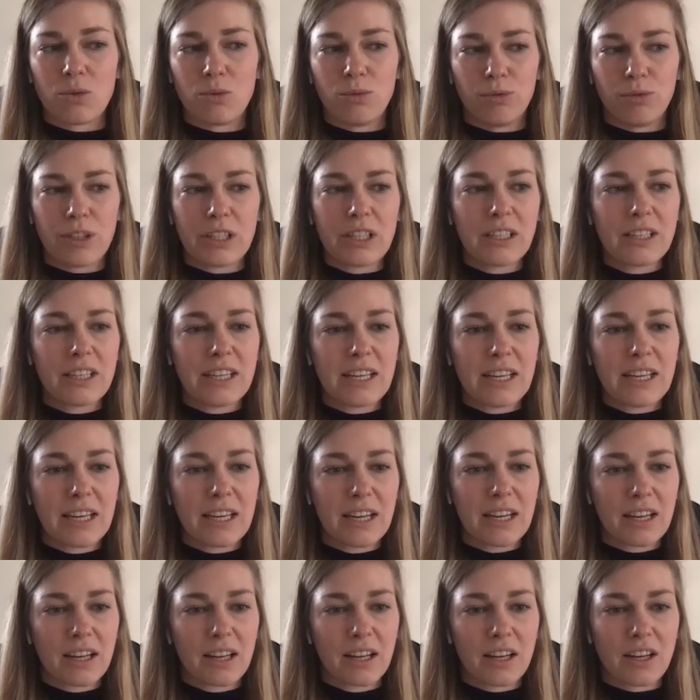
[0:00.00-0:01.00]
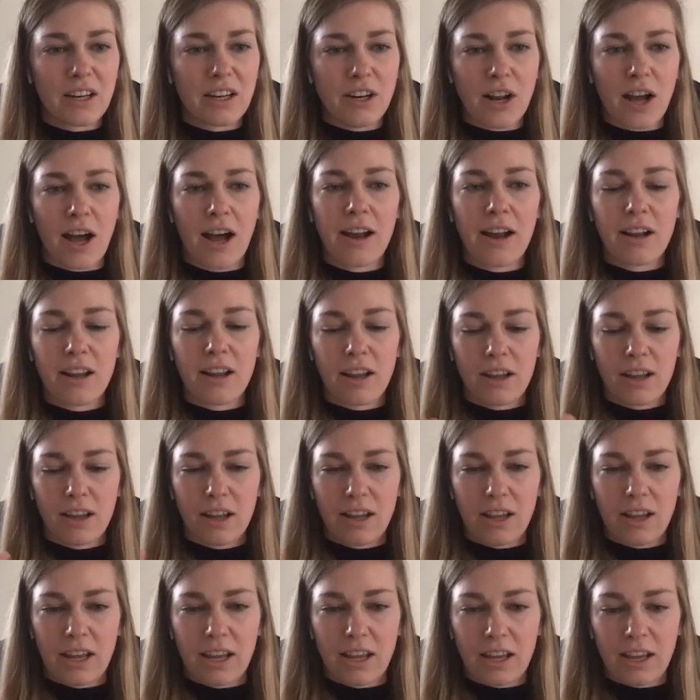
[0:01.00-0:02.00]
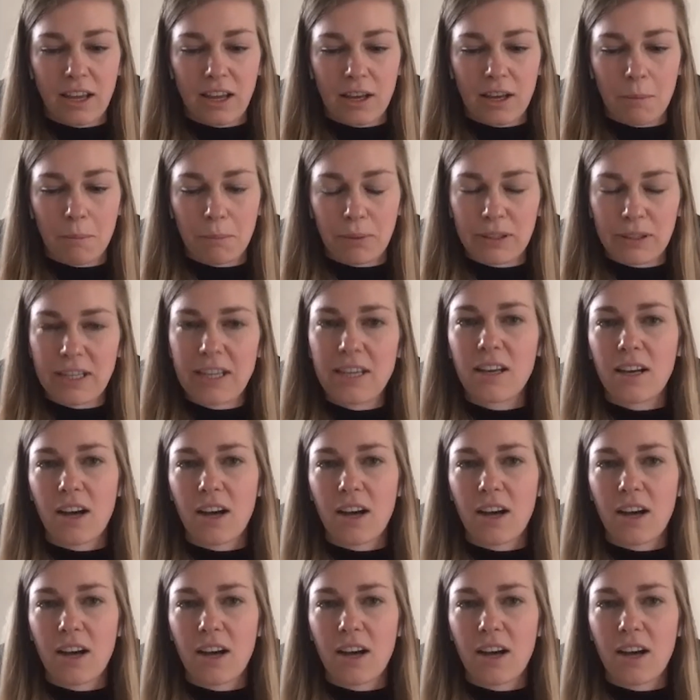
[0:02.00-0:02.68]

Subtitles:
really not a complete